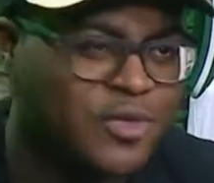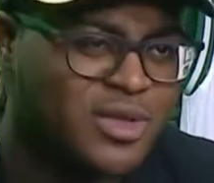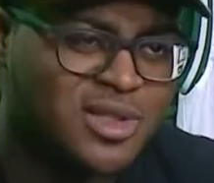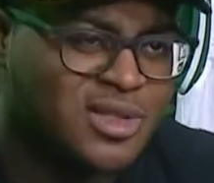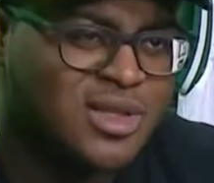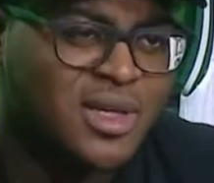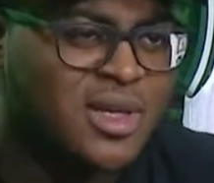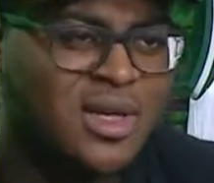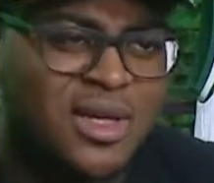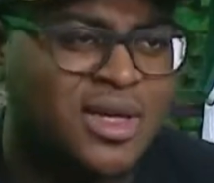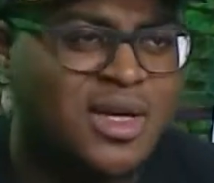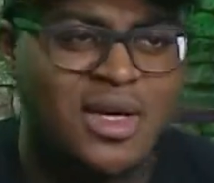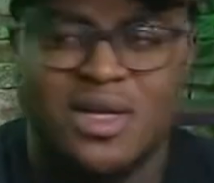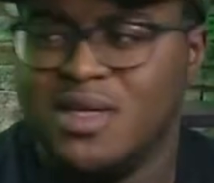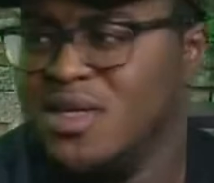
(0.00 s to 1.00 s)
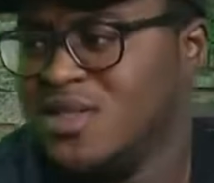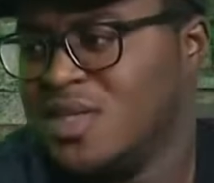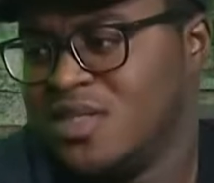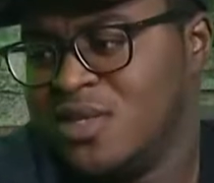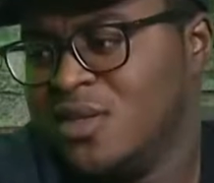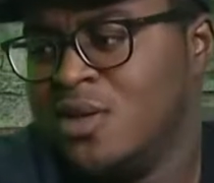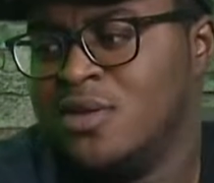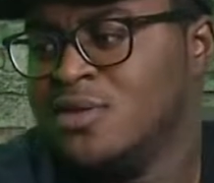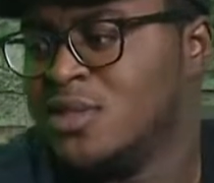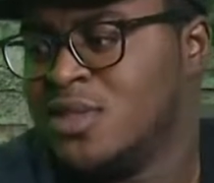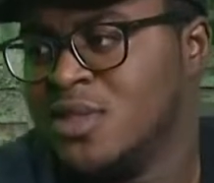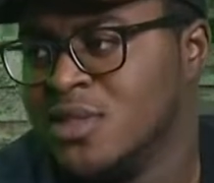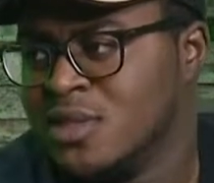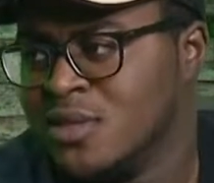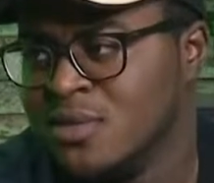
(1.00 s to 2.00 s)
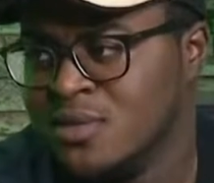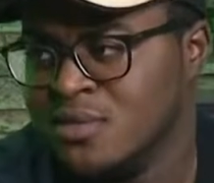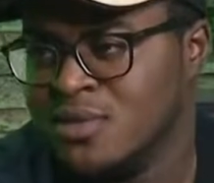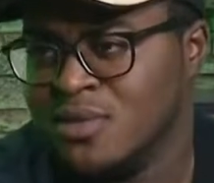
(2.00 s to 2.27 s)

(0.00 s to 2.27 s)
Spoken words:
It's a long season.